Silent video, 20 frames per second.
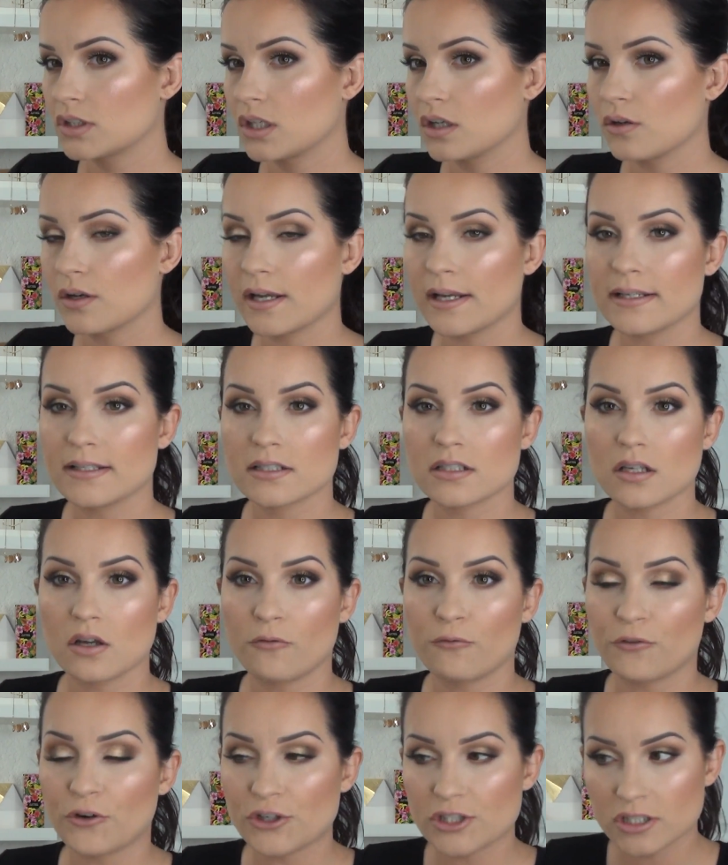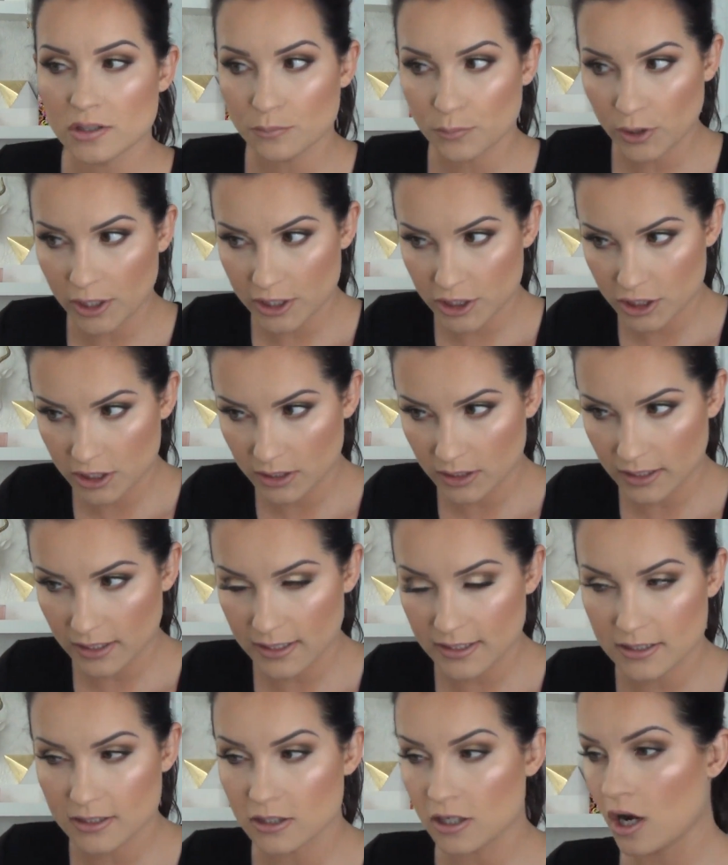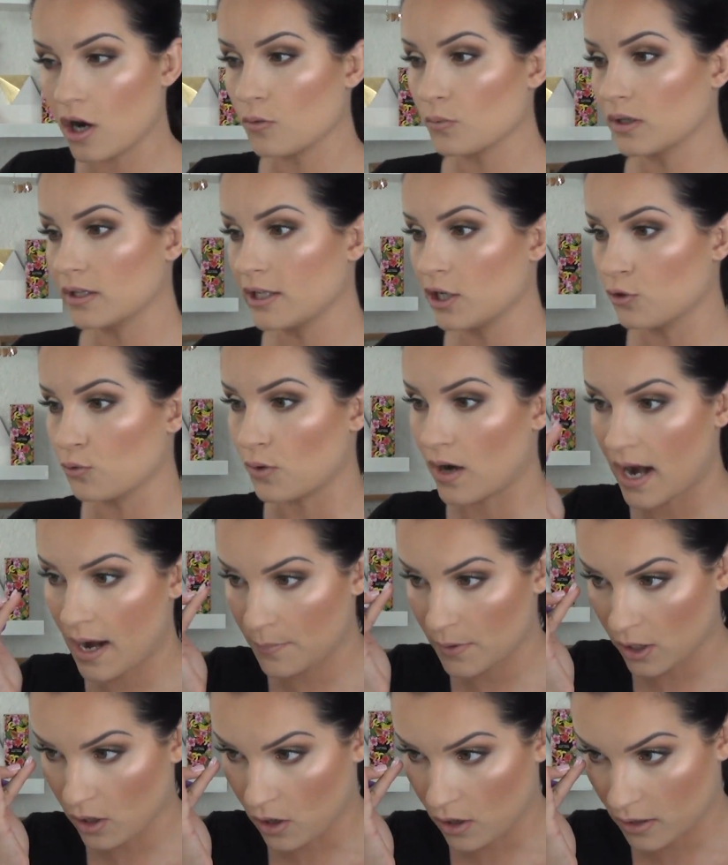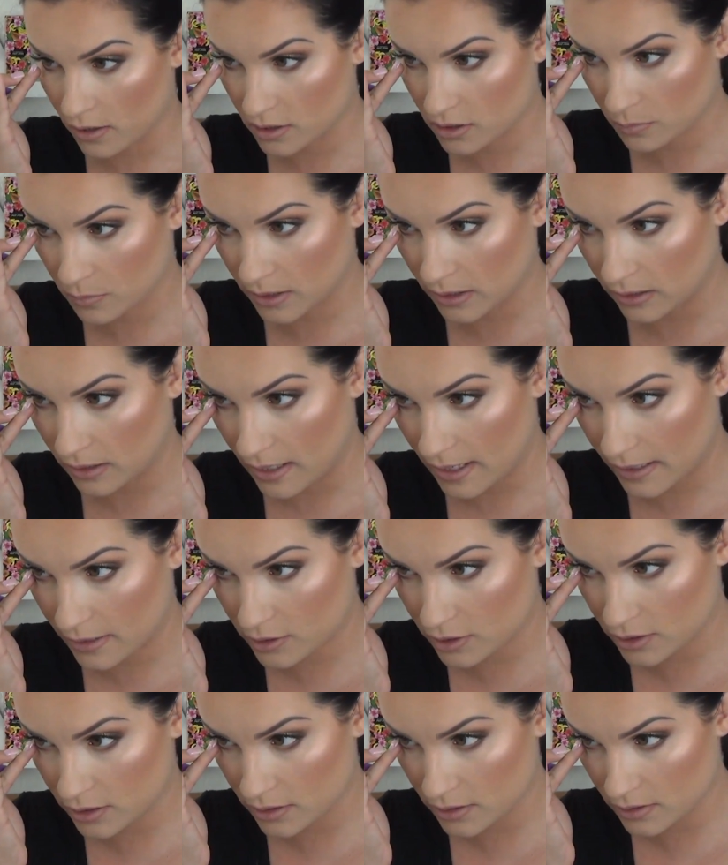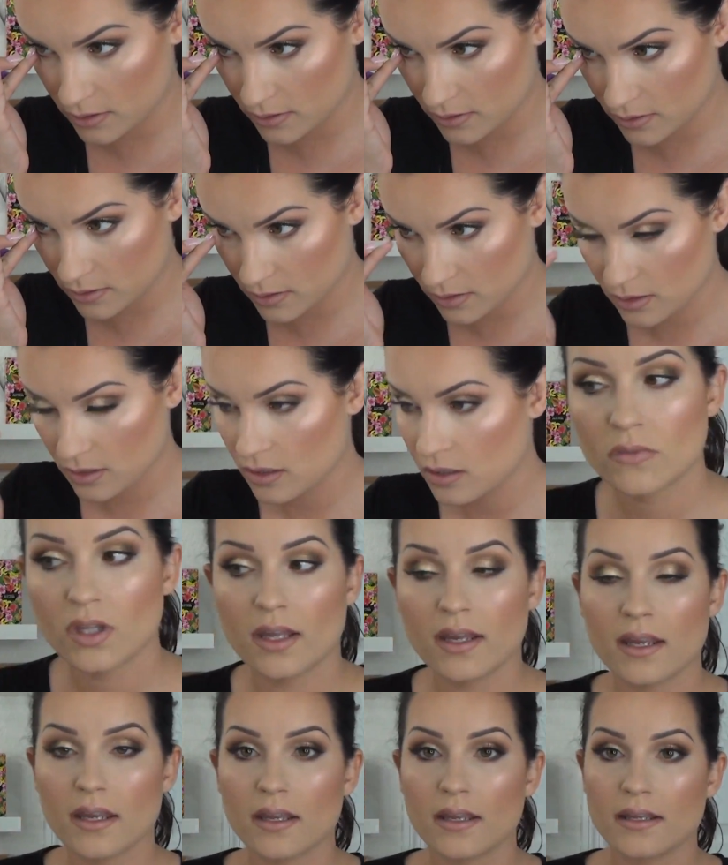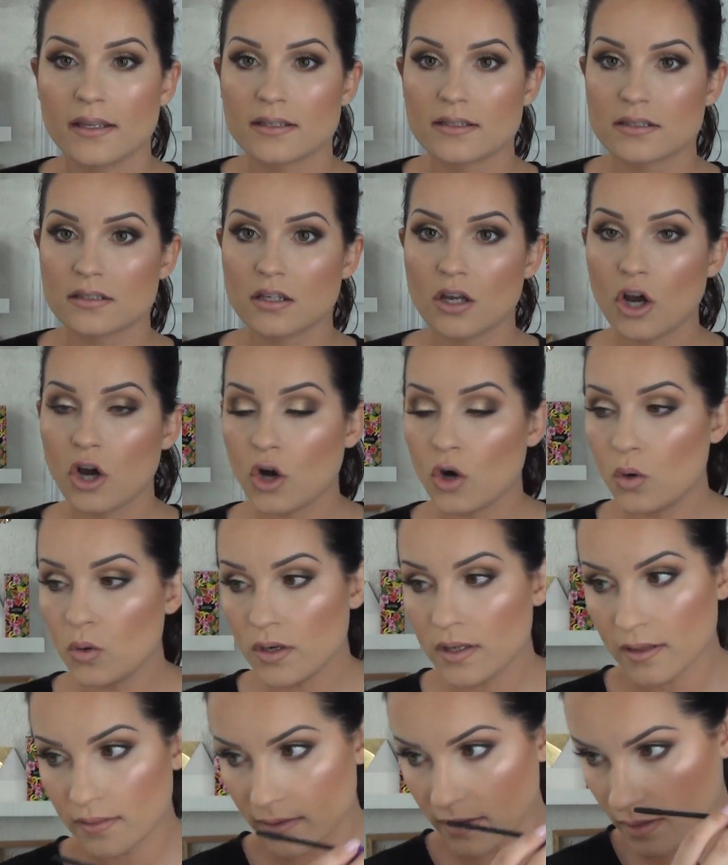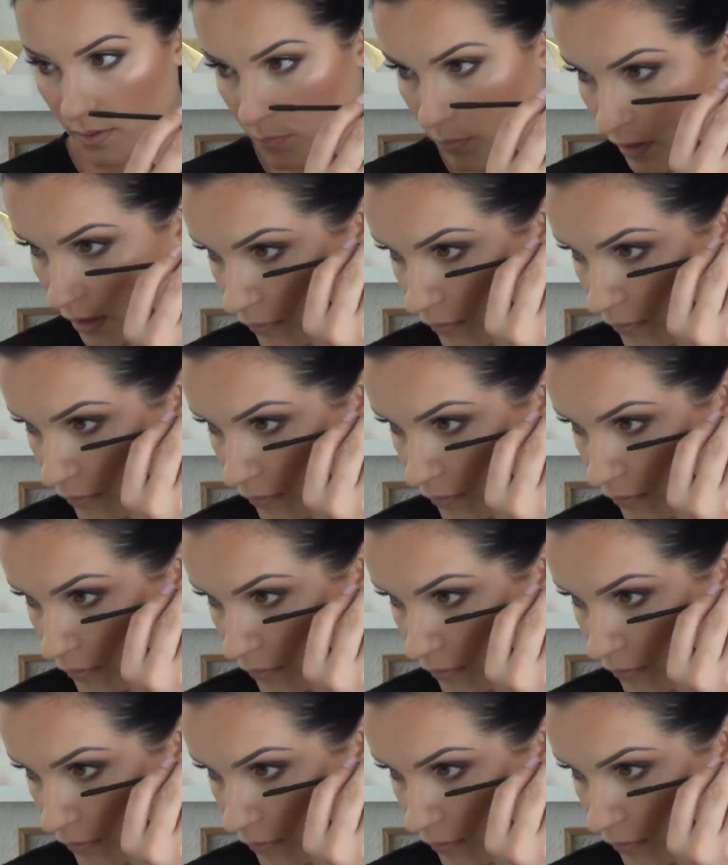Okay, so first impression, like, it's not really grabbing onto my lashes. Like, it's coating them, but